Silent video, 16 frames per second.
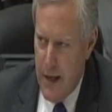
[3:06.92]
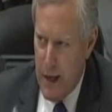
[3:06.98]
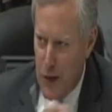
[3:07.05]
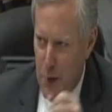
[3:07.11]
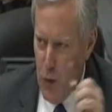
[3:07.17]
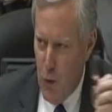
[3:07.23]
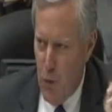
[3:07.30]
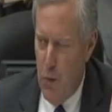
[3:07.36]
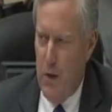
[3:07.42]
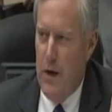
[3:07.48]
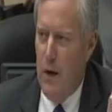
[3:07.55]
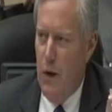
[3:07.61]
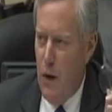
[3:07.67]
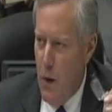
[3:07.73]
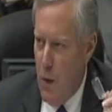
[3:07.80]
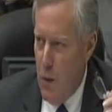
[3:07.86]
ignored
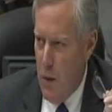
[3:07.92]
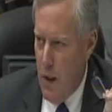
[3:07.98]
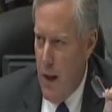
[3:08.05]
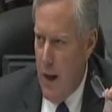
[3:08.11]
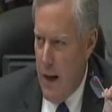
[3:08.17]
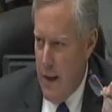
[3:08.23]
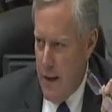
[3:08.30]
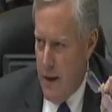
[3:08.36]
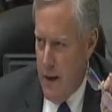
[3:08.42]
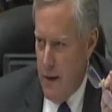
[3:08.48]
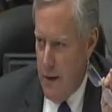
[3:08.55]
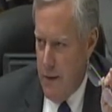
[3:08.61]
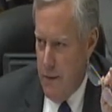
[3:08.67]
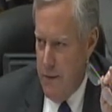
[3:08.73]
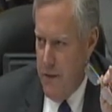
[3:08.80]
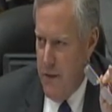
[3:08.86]
a whole lot
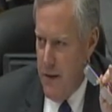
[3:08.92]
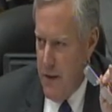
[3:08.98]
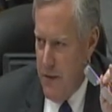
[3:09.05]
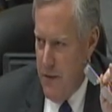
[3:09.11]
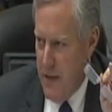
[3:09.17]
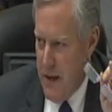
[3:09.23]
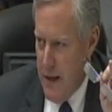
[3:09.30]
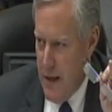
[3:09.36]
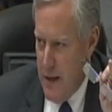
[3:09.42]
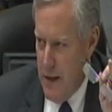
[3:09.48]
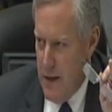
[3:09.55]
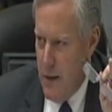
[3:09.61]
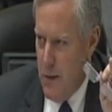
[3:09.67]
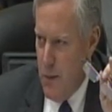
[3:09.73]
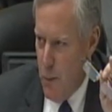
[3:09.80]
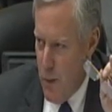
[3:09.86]
of
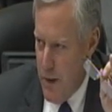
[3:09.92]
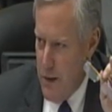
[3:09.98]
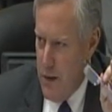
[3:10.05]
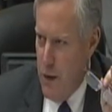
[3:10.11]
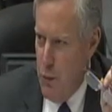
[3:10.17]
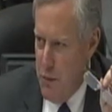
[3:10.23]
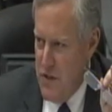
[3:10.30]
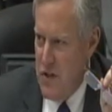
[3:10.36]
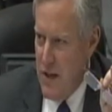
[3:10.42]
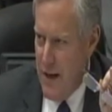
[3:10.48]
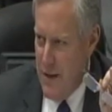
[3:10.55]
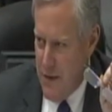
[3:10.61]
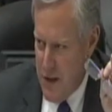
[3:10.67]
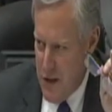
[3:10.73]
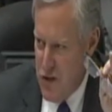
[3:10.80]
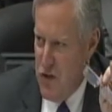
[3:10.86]
what you would
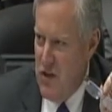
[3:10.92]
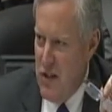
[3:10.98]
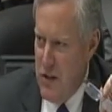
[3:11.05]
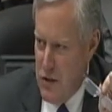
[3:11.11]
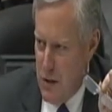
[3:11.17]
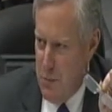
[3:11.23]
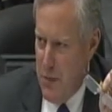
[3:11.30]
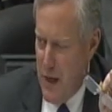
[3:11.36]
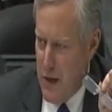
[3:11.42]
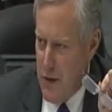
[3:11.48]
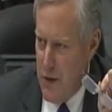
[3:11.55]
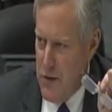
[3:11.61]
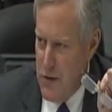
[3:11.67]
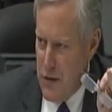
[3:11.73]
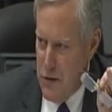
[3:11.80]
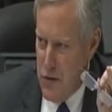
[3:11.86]
say the decision
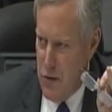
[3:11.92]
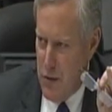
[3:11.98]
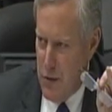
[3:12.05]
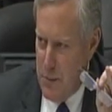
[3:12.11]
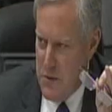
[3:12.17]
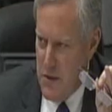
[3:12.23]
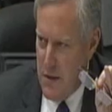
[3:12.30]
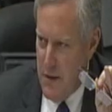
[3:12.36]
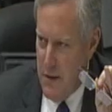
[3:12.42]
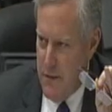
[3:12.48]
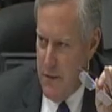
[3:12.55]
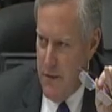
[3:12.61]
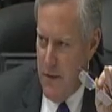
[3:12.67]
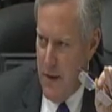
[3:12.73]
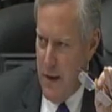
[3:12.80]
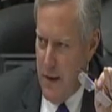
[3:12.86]
makers in terms
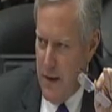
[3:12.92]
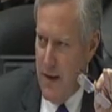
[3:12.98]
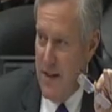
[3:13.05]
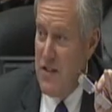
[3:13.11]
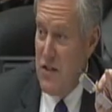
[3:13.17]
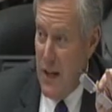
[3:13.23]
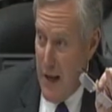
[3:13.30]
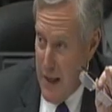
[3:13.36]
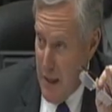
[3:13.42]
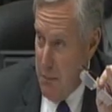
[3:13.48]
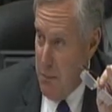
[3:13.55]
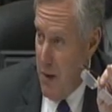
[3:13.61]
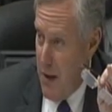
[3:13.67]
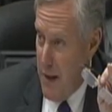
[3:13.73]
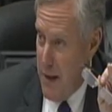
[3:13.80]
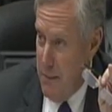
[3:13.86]
of assigning
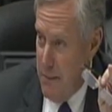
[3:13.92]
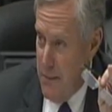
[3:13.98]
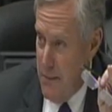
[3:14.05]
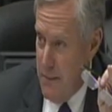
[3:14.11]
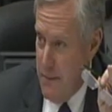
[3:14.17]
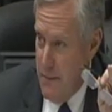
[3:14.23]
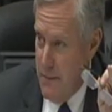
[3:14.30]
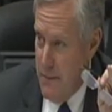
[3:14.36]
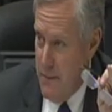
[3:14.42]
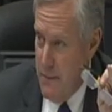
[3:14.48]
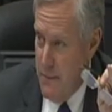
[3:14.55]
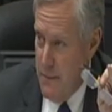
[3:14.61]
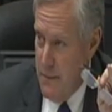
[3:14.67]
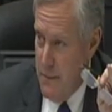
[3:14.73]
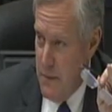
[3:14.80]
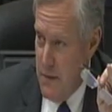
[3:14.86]
blame.
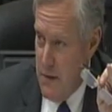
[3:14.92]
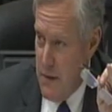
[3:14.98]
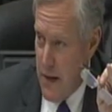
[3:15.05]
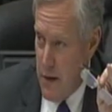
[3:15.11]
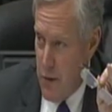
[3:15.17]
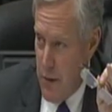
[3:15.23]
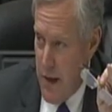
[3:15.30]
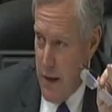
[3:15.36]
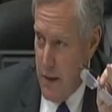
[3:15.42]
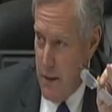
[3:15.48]
Is that correct?